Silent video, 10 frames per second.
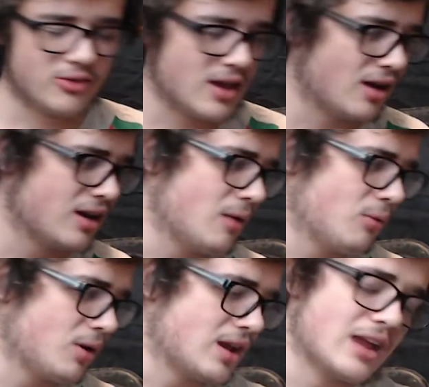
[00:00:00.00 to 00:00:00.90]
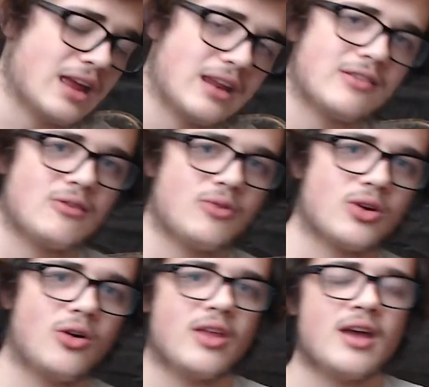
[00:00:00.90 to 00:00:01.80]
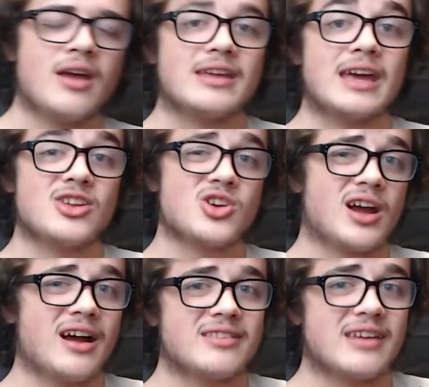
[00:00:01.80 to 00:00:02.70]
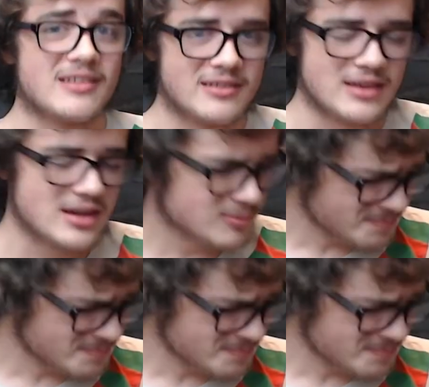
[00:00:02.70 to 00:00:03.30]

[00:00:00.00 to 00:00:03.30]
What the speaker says: on networking. It is difficult. Getting your content seen,